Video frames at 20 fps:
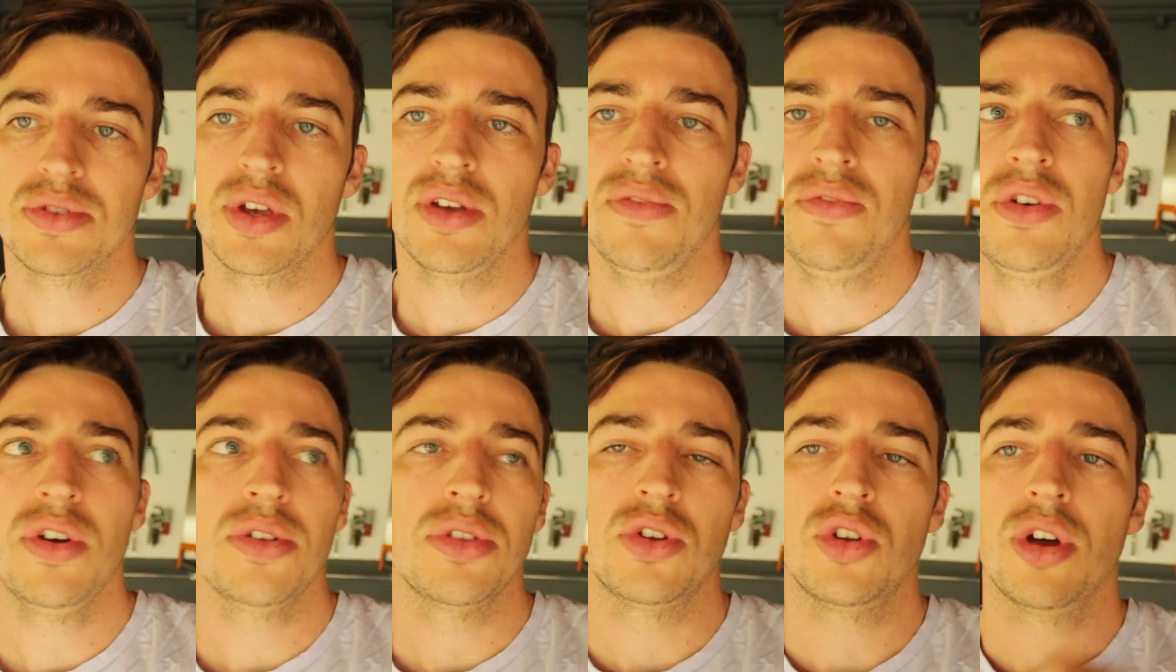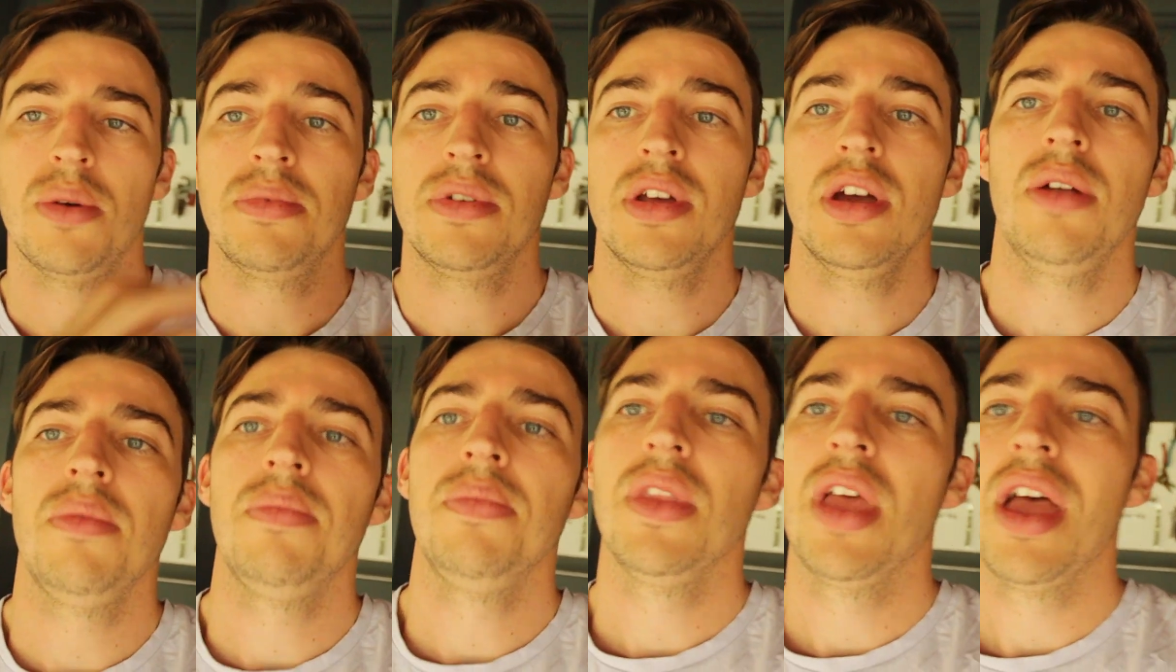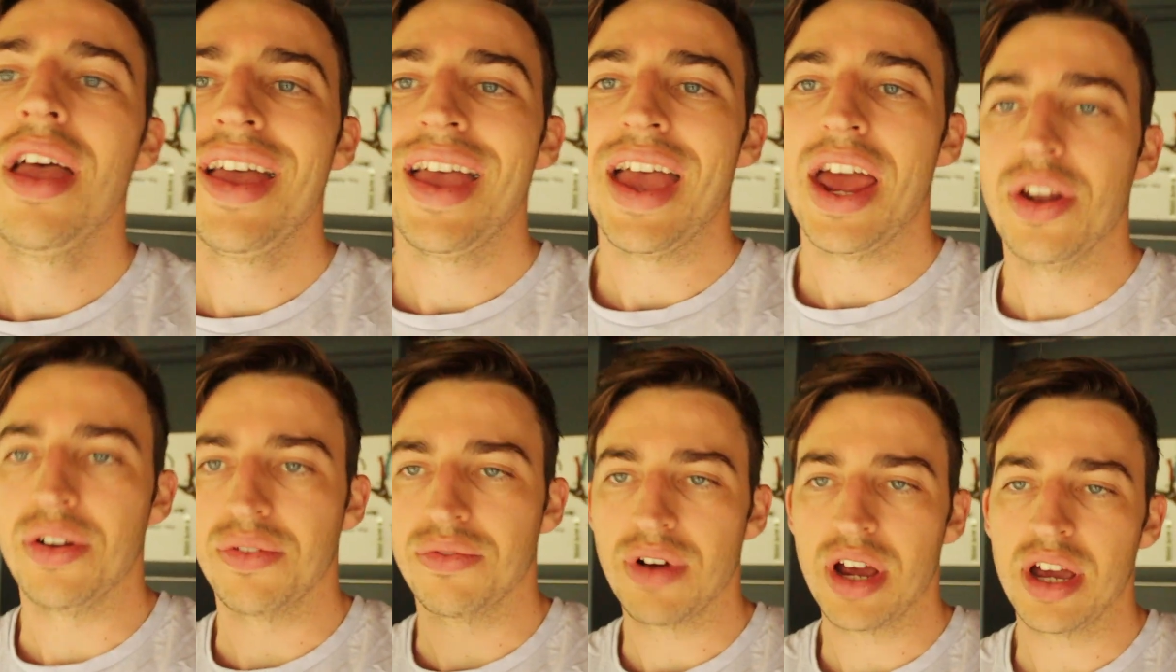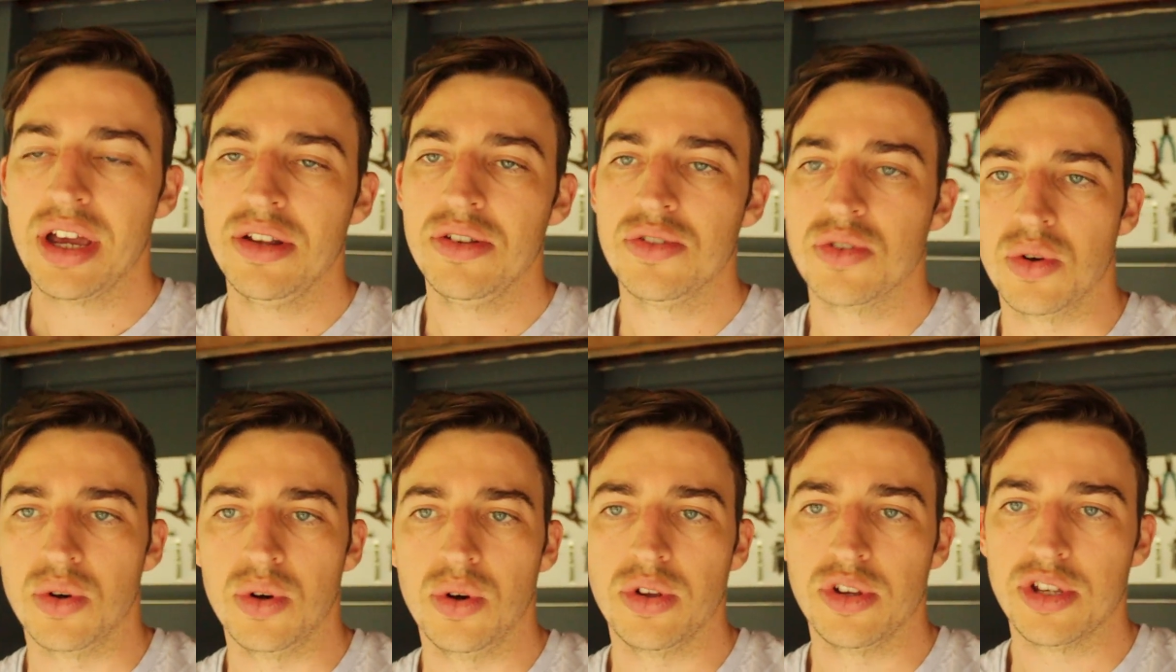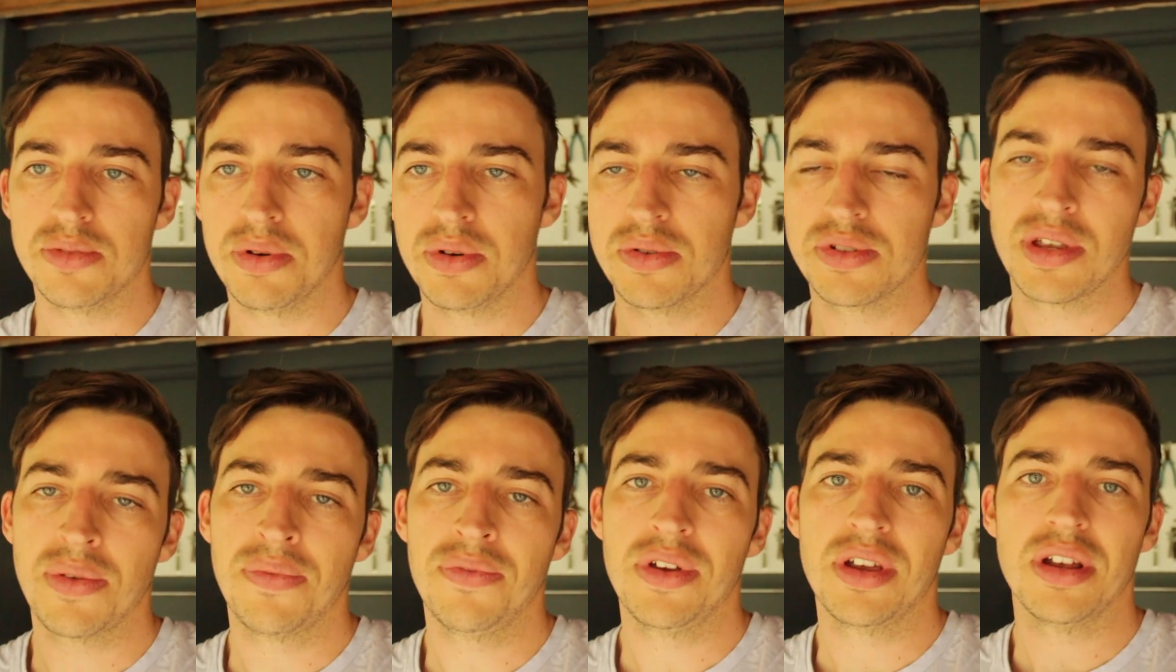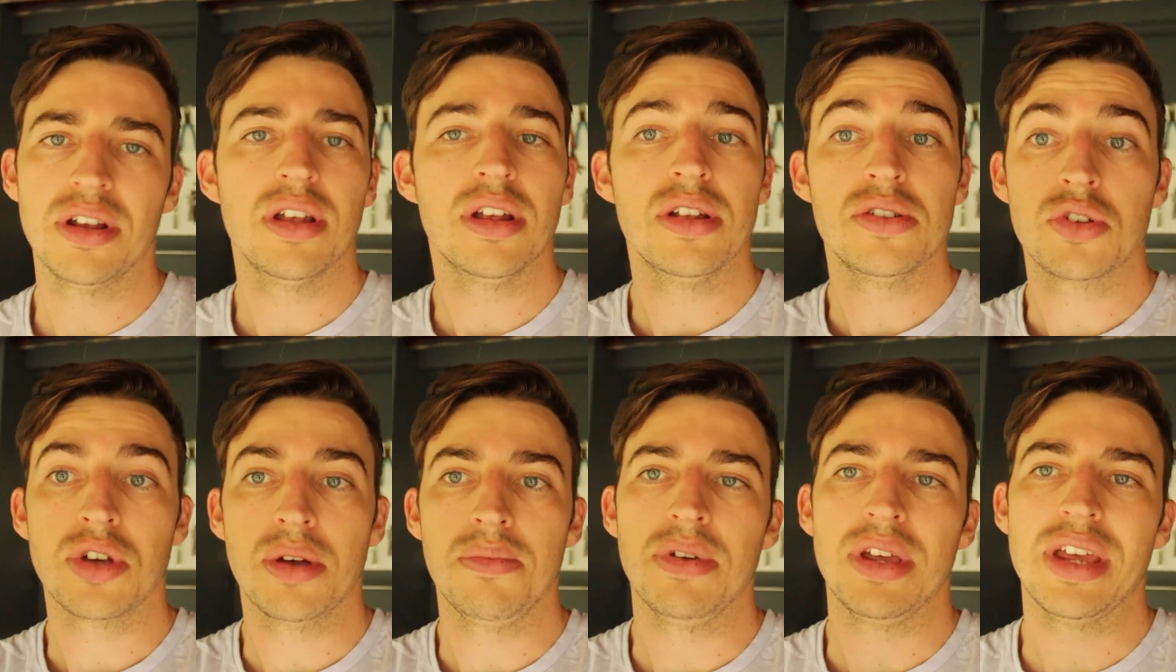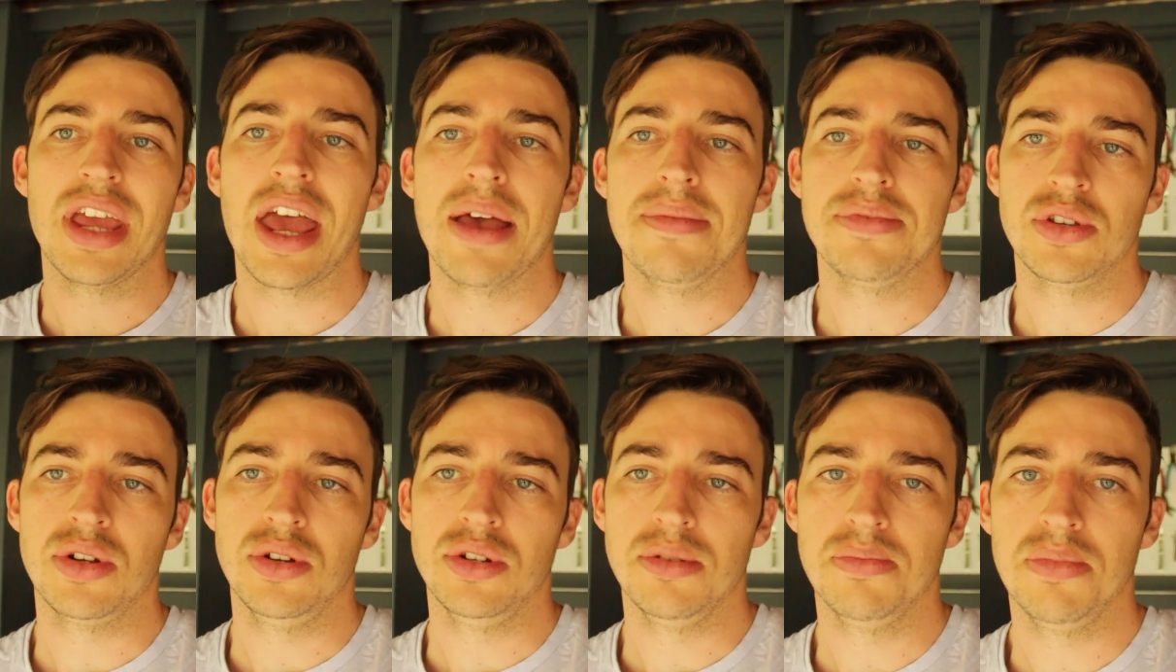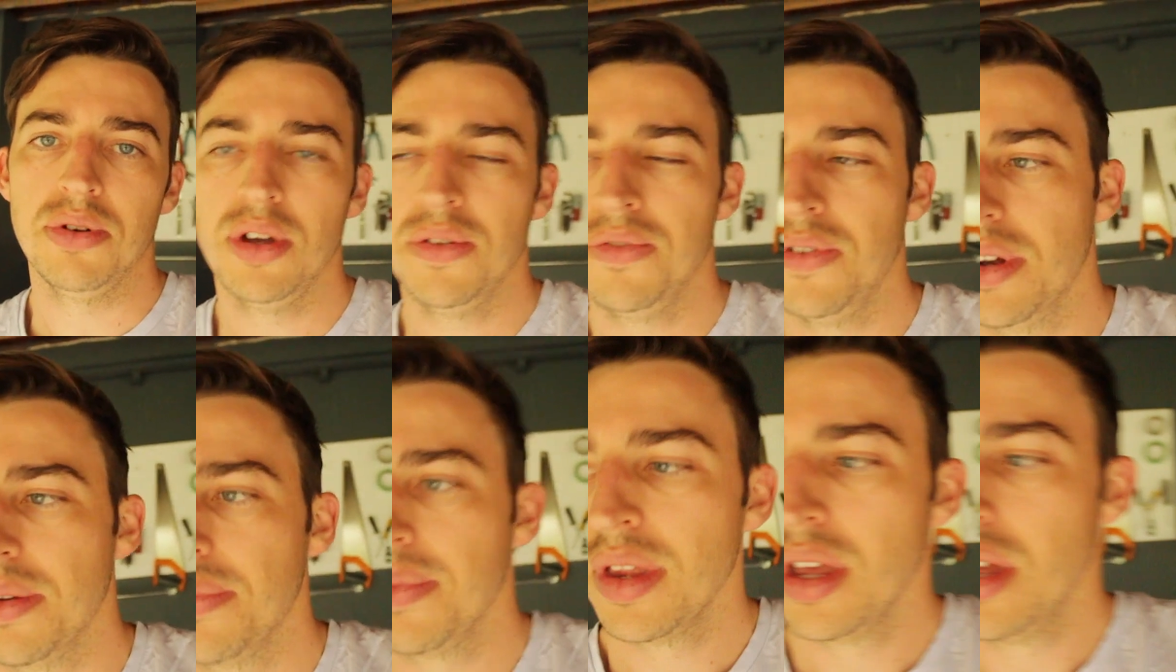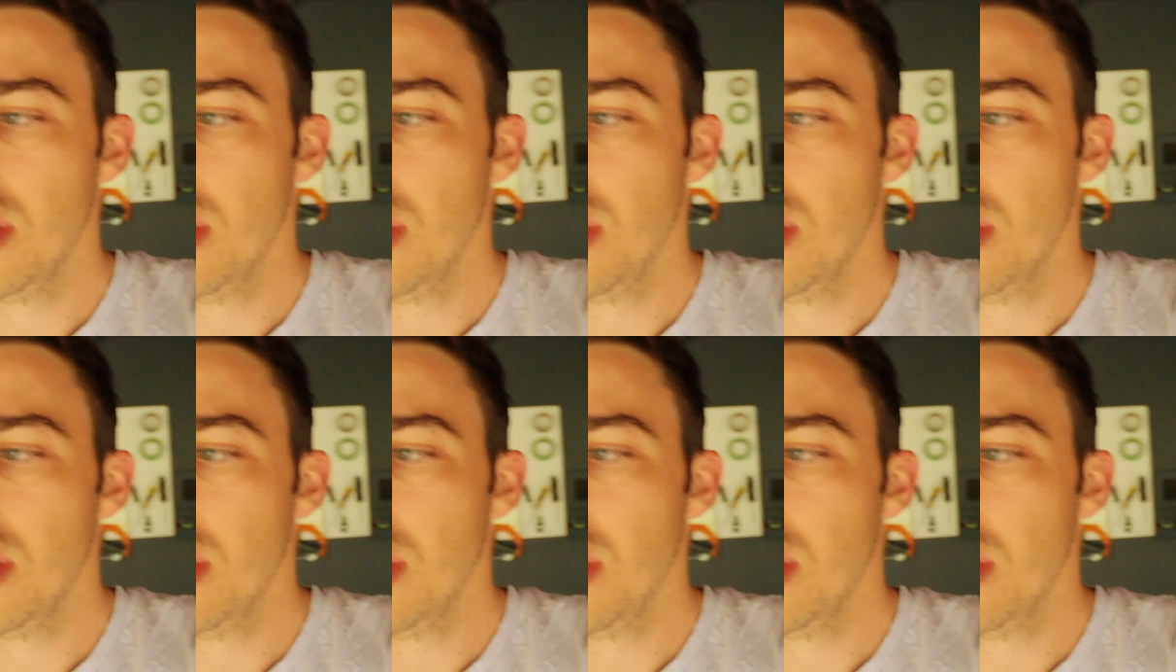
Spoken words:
So if you've got the top down and it rains or you spill something, it's going to be absolutely perfect.